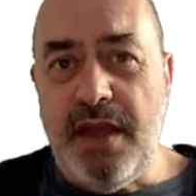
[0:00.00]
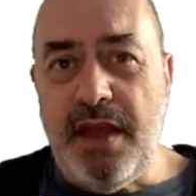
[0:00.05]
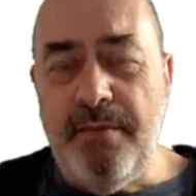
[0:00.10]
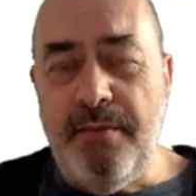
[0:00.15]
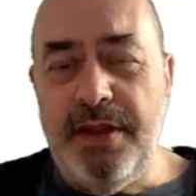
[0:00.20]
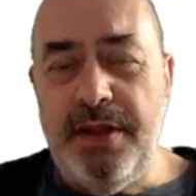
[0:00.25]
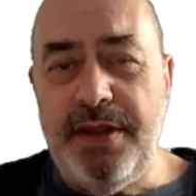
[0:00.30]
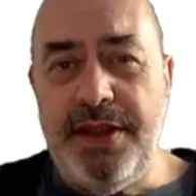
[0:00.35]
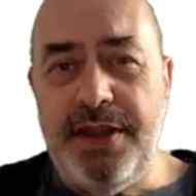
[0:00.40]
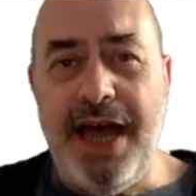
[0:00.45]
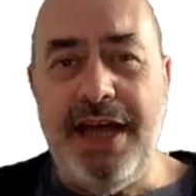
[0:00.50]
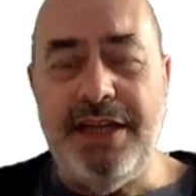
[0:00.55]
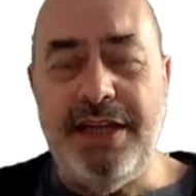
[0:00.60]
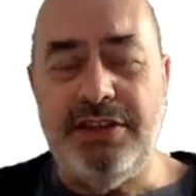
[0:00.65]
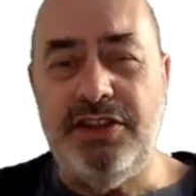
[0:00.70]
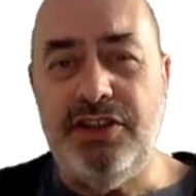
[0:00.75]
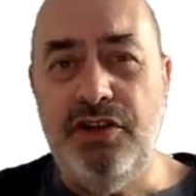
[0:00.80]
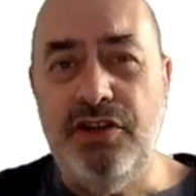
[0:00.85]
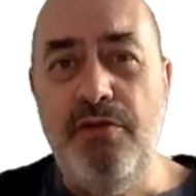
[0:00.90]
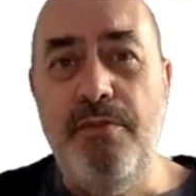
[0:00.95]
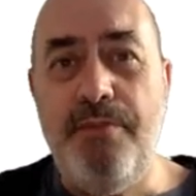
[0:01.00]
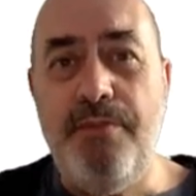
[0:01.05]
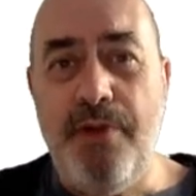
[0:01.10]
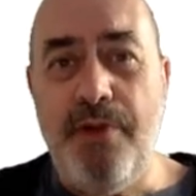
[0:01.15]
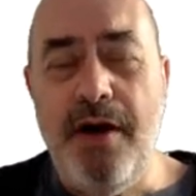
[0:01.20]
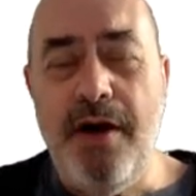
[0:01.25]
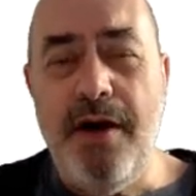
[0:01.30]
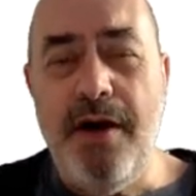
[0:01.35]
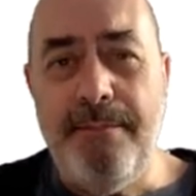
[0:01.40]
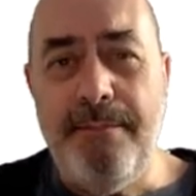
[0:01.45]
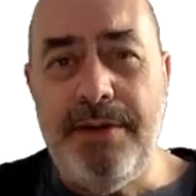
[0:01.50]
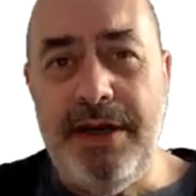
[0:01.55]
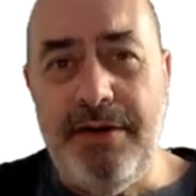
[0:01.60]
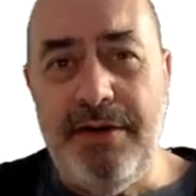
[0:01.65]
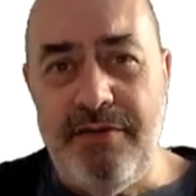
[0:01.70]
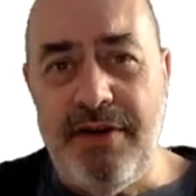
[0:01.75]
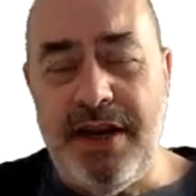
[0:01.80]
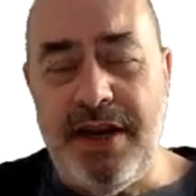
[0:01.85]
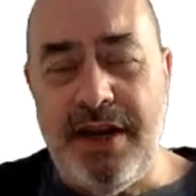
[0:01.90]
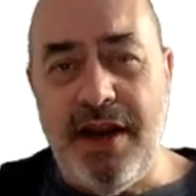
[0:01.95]
But that superbly
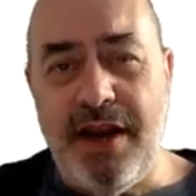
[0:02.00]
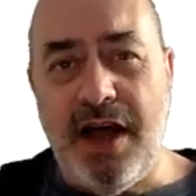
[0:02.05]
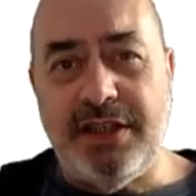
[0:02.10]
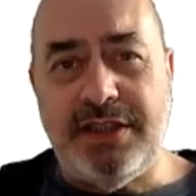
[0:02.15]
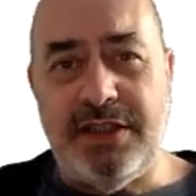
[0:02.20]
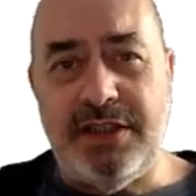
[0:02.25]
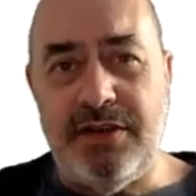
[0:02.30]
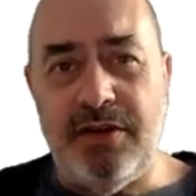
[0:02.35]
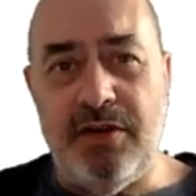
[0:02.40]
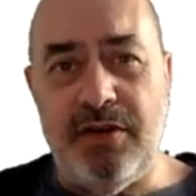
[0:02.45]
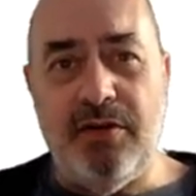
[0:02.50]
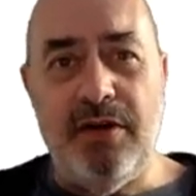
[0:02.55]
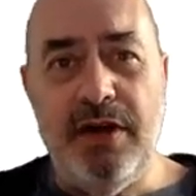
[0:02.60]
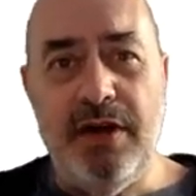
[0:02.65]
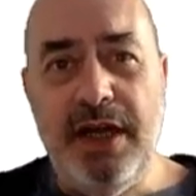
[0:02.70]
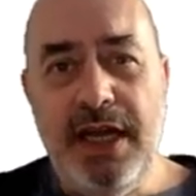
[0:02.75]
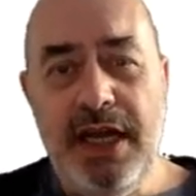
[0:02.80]
written article,